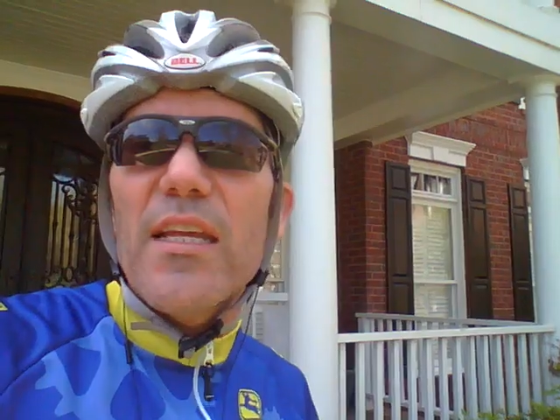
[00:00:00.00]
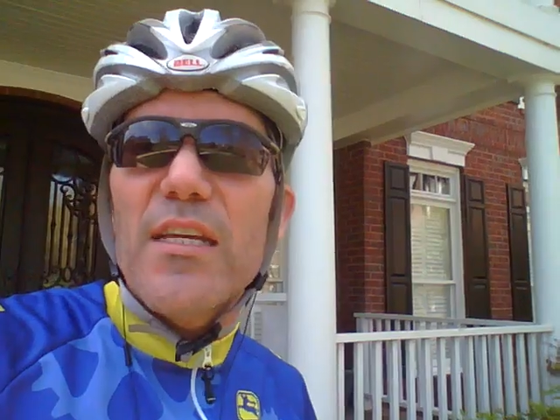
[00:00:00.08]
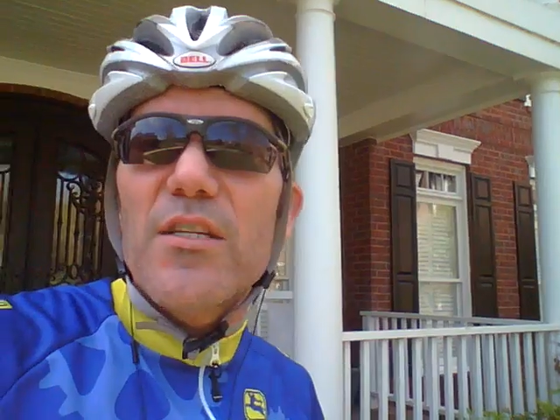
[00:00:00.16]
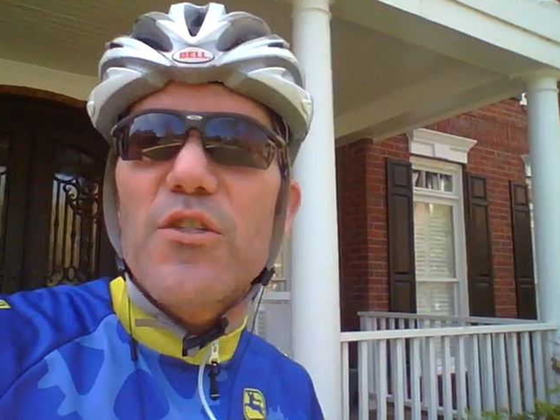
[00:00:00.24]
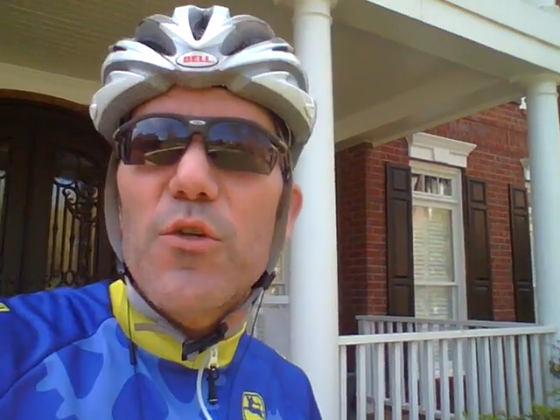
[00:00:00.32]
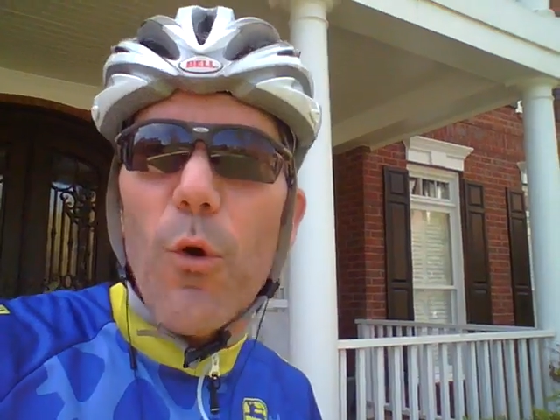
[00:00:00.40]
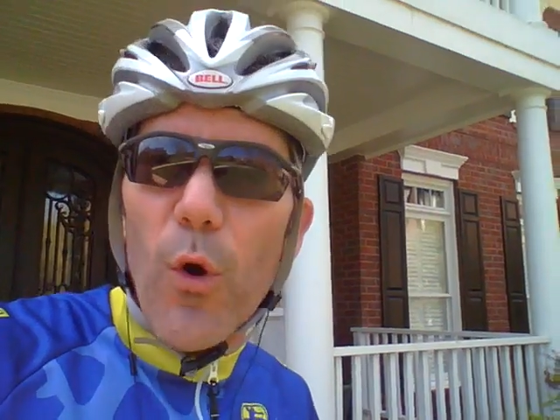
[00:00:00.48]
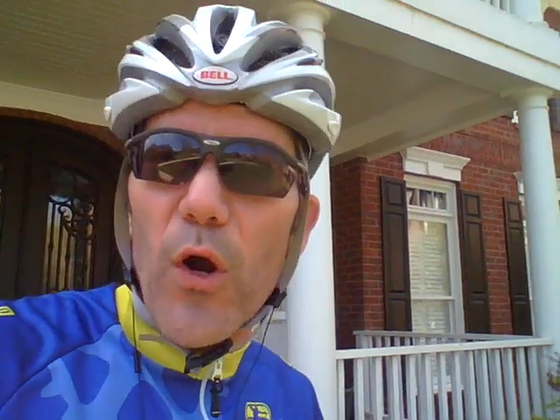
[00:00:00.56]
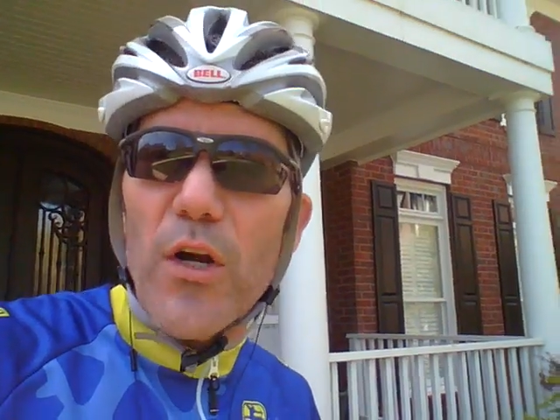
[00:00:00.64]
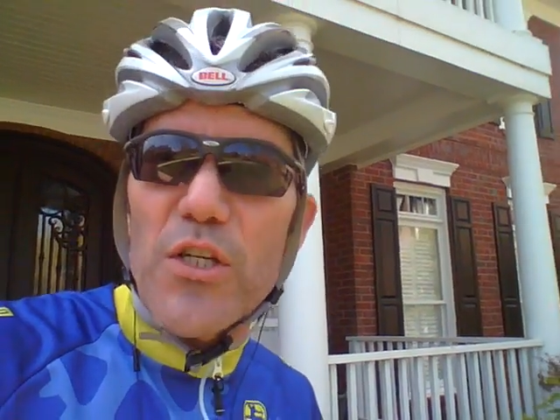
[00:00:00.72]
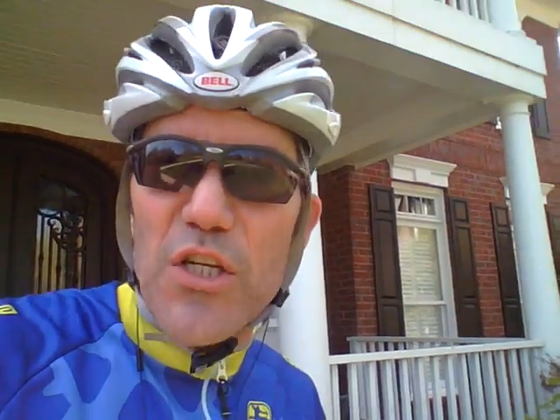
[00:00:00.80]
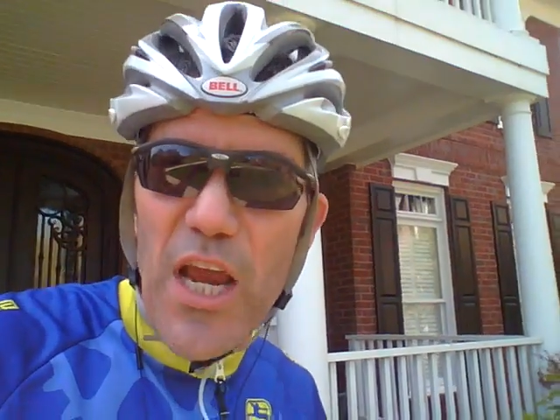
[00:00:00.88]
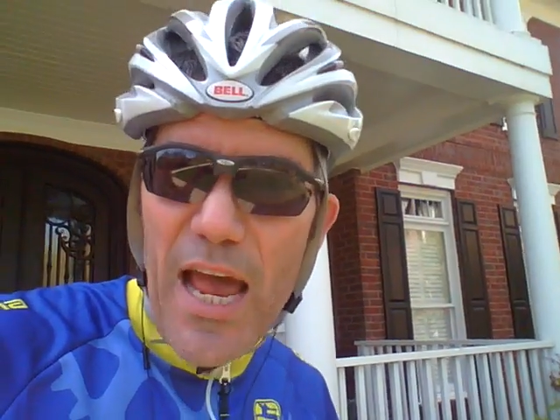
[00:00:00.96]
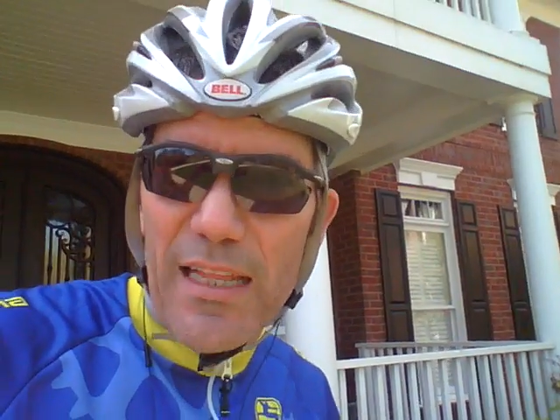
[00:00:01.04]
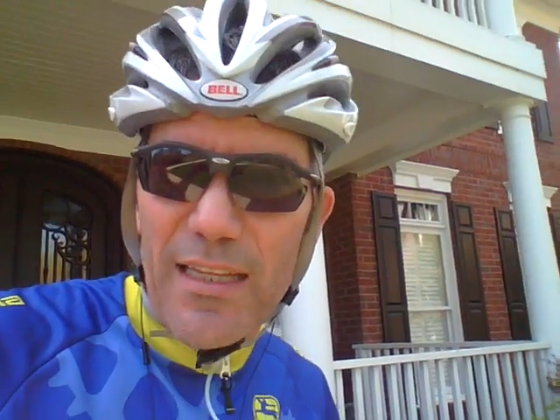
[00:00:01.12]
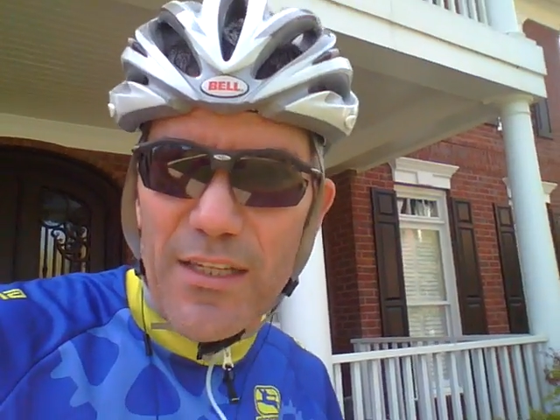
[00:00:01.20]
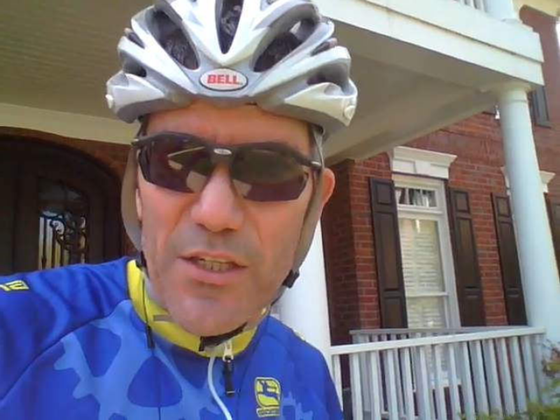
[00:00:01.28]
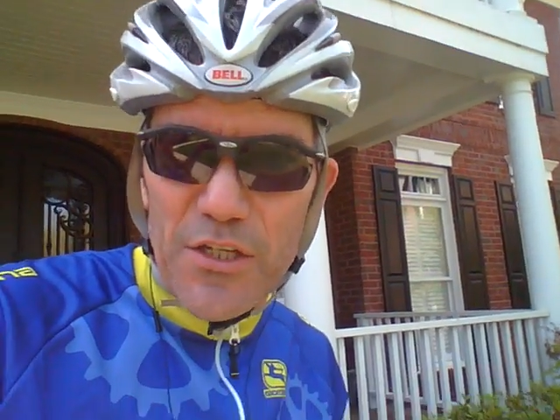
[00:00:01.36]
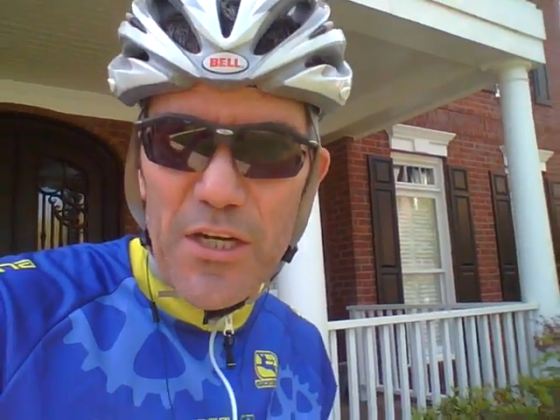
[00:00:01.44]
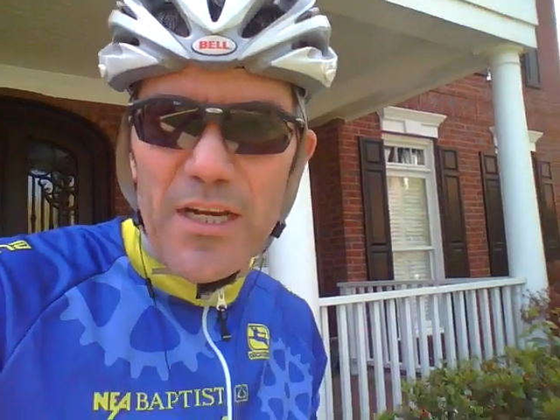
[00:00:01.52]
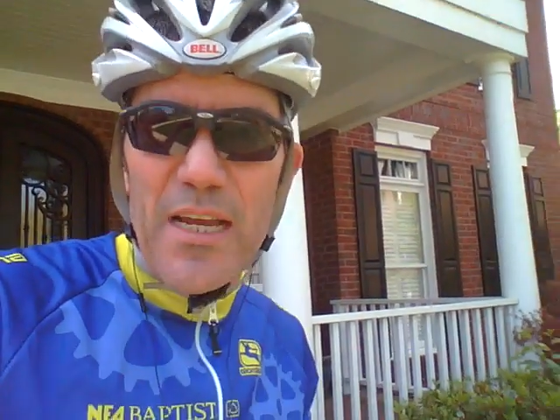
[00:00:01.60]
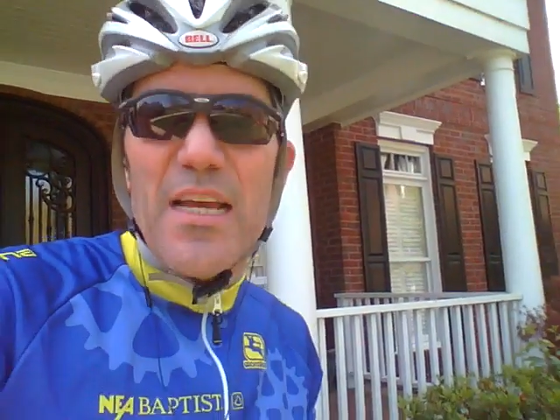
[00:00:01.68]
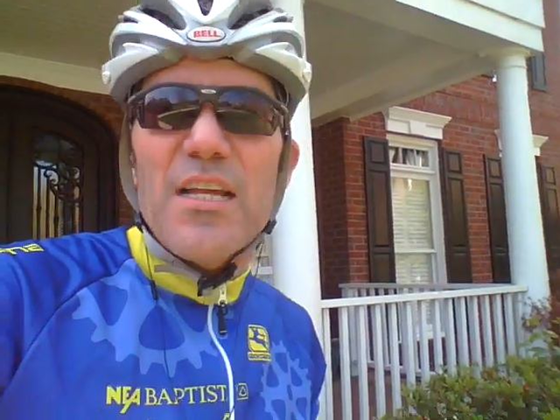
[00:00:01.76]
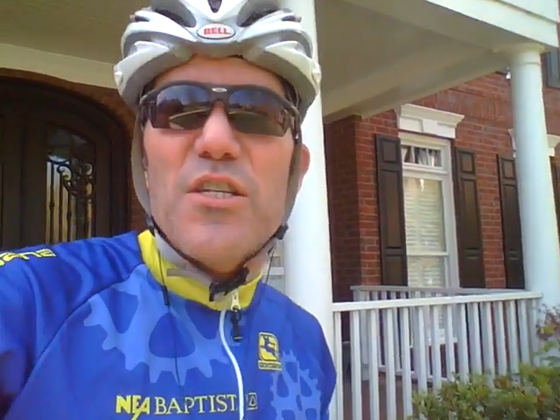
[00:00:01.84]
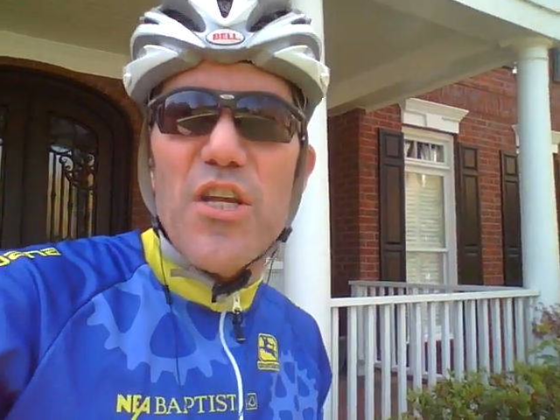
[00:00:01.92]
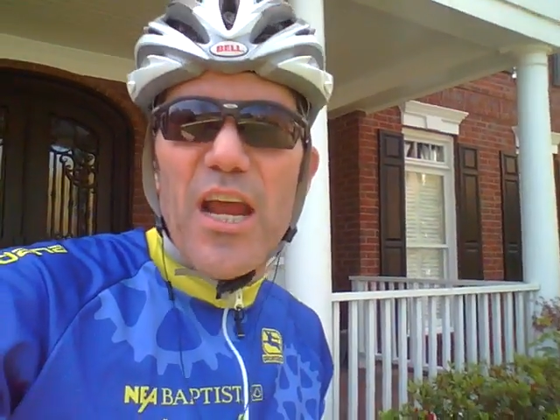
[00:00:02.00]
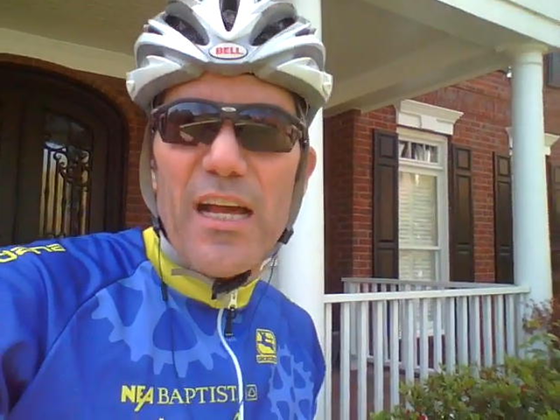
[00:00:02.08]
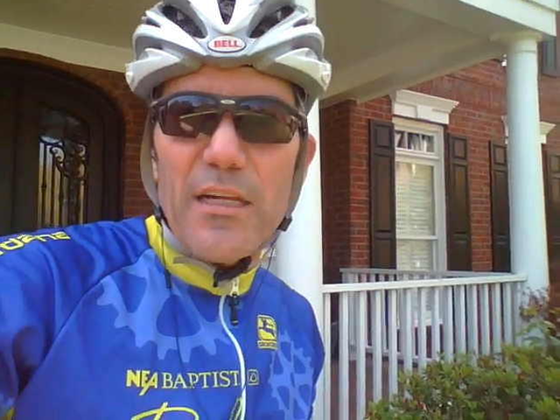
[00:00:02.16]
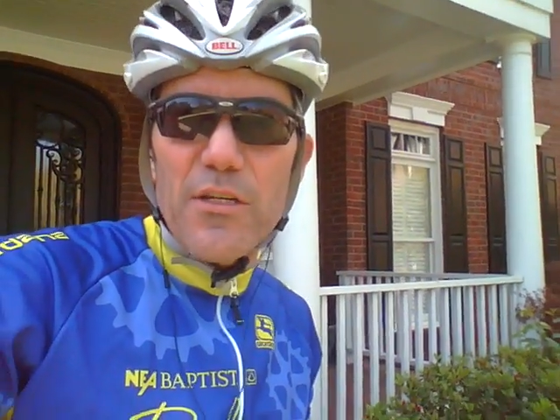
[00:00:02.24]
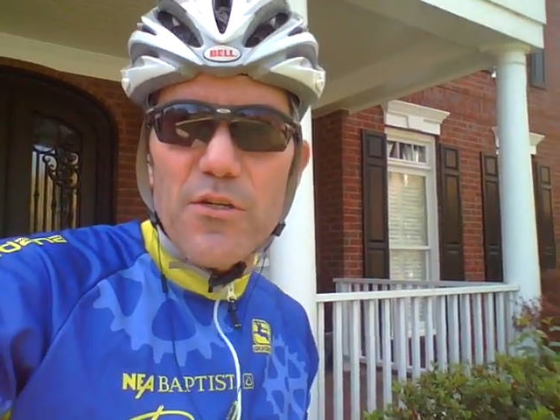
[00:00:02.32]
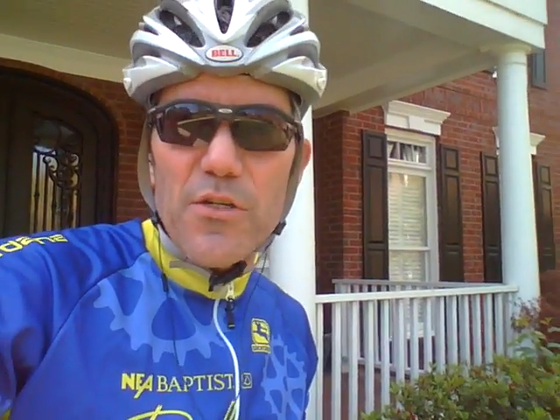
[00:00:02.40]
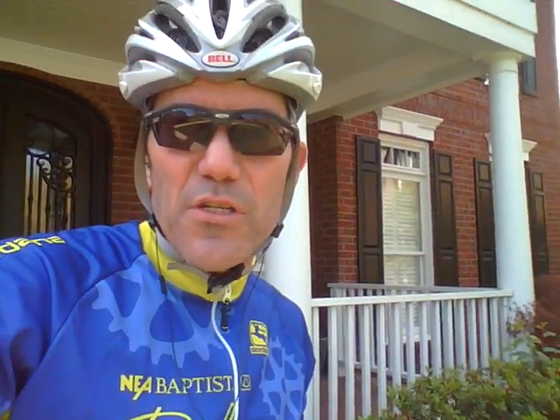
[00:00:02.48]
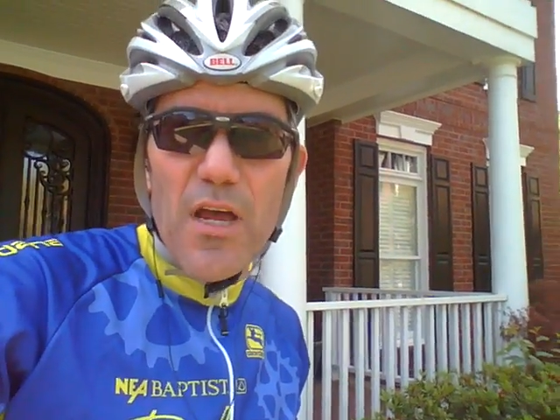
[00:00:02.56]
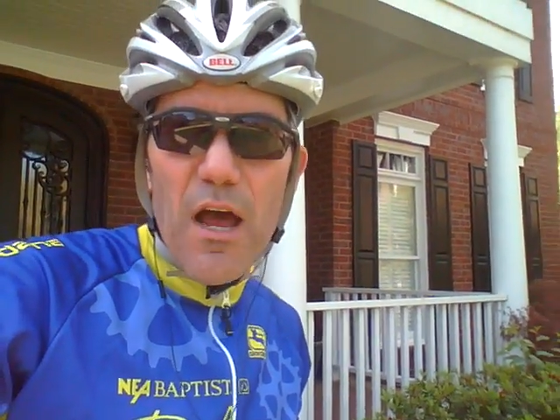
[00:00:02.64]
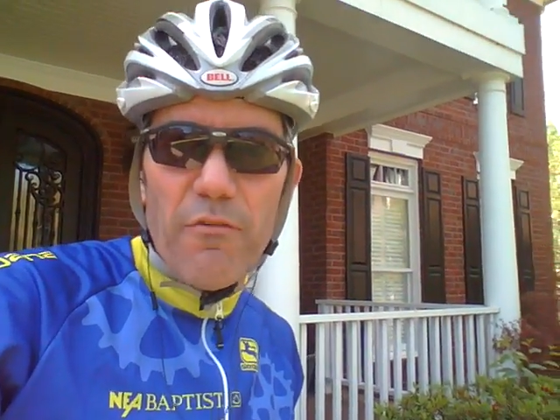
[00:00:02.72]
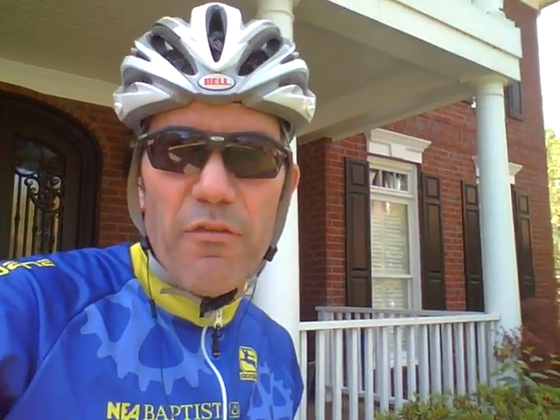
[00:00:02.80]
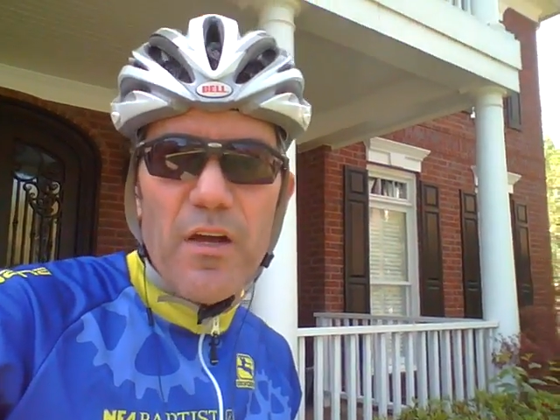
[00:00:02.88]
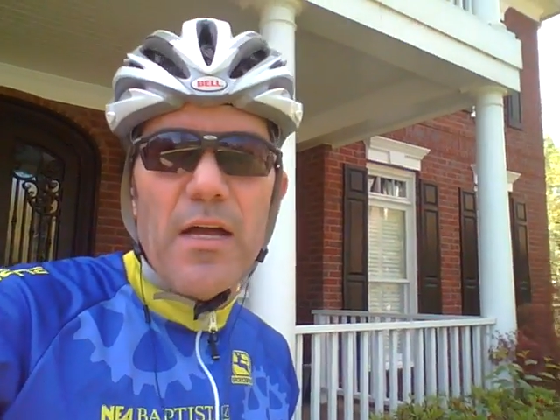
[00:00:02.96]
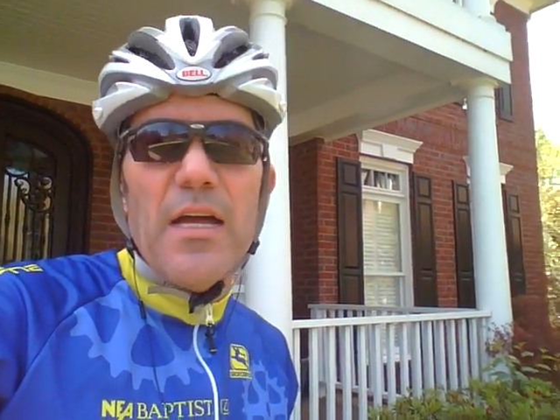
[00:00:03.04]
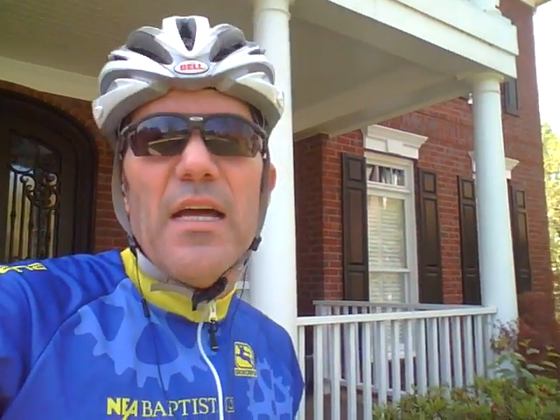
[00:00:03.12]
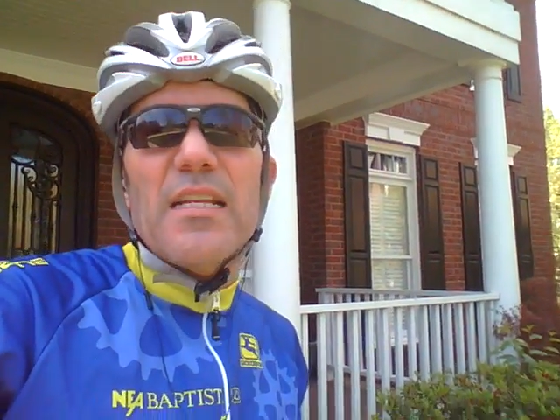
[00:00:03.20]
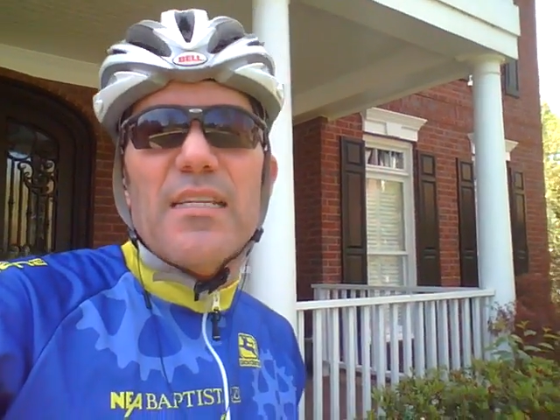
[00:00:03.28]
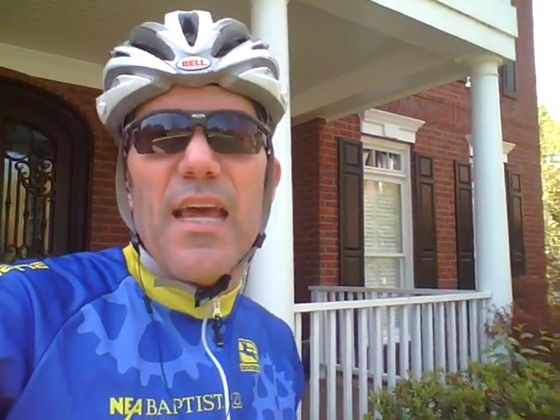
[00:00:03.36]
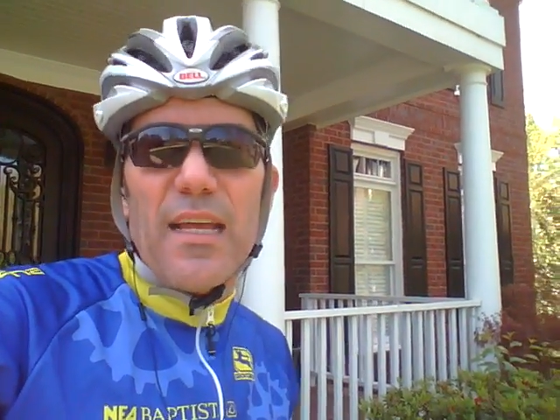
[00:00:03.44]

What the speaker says: What is your challenge? Challenge yourself.